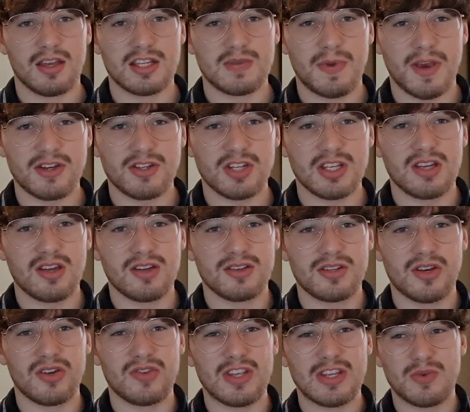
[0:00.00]
especially
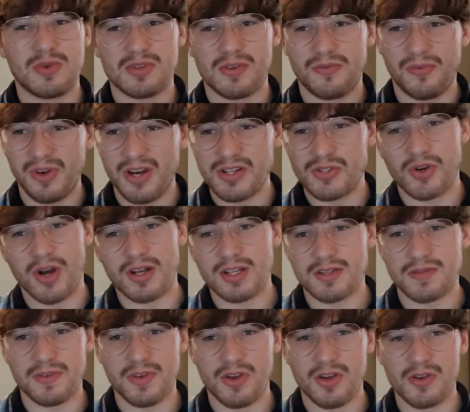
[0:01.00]
considering this was a free
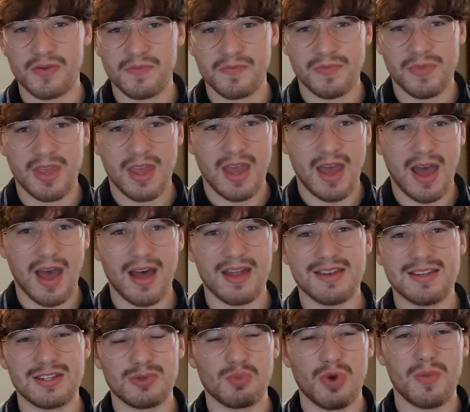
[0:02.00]
transfer,
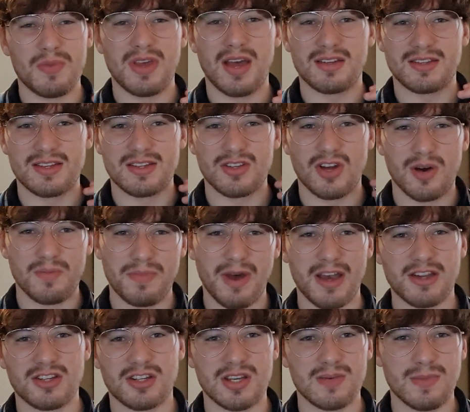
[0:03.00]
and when we had to start
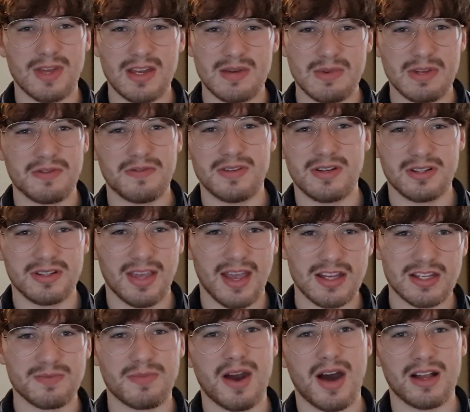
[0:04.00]
Basham in midfield
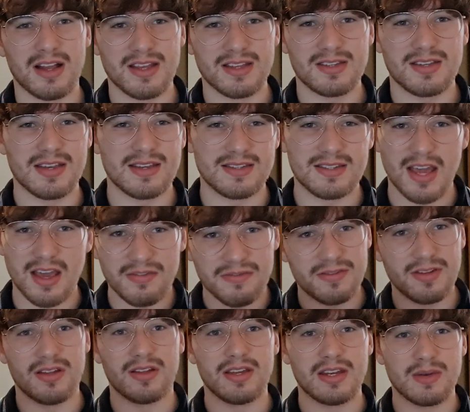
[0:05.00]
against Palace, it's
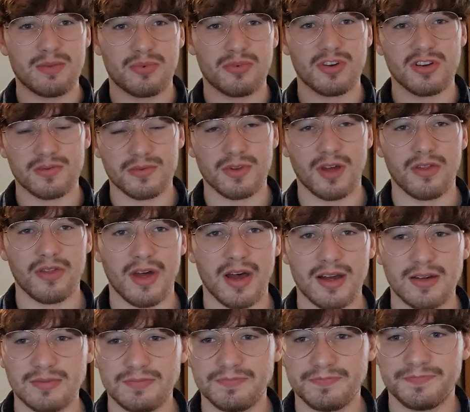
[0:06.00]
definitely an improvement on
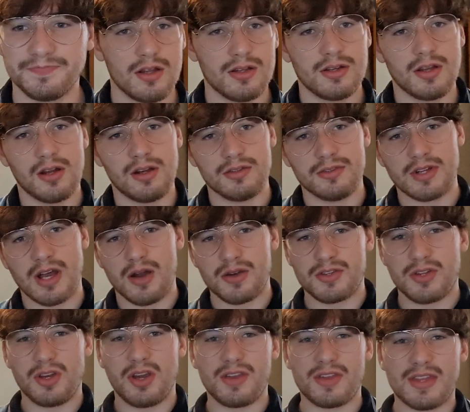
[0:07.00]
that. Now
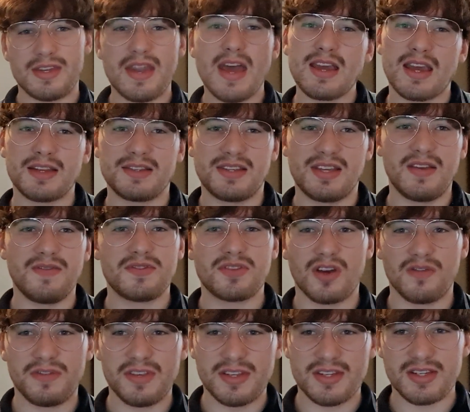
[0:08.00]
to look at the negatives
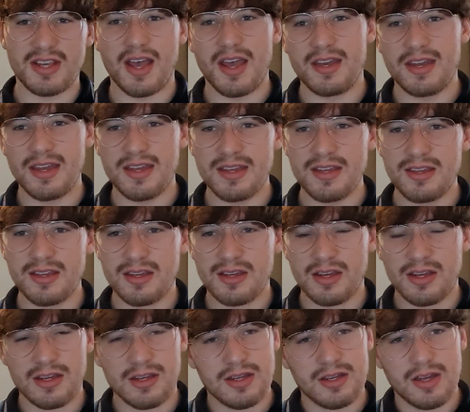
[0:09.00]
of this signing,
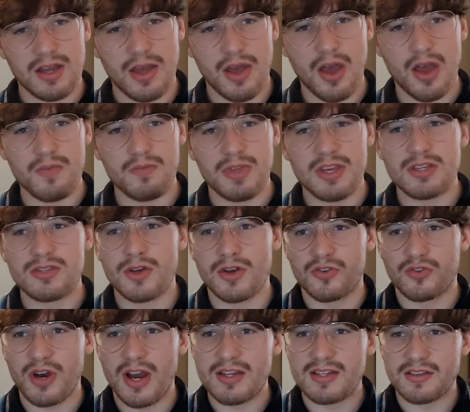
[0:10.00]
he's
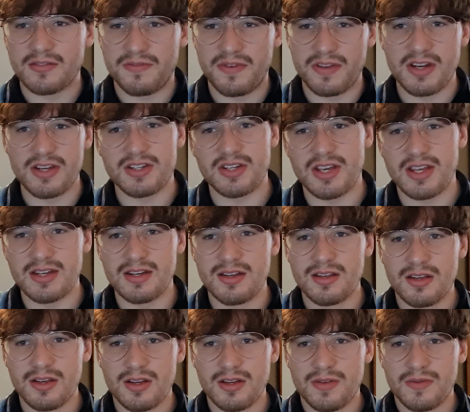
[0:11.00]
not great at finishing.
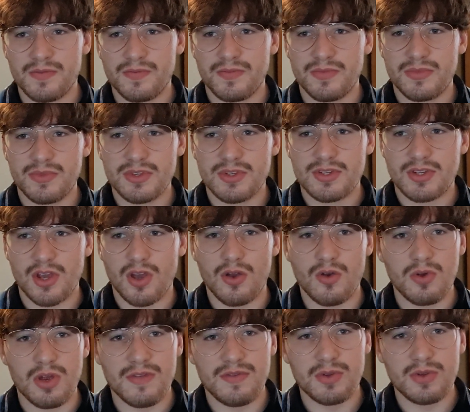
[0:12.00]

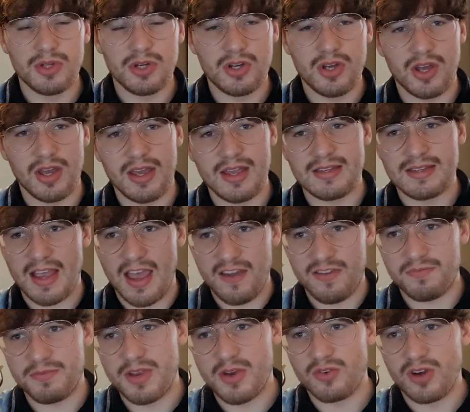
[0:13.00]
So if you look at his
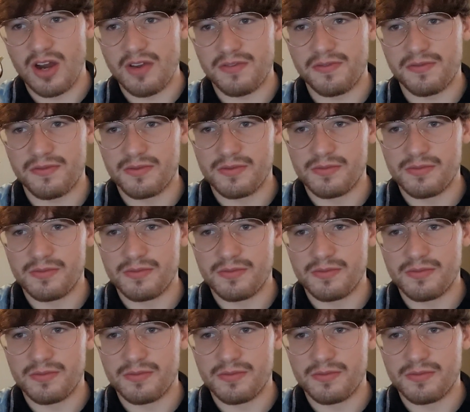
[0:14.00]
FBref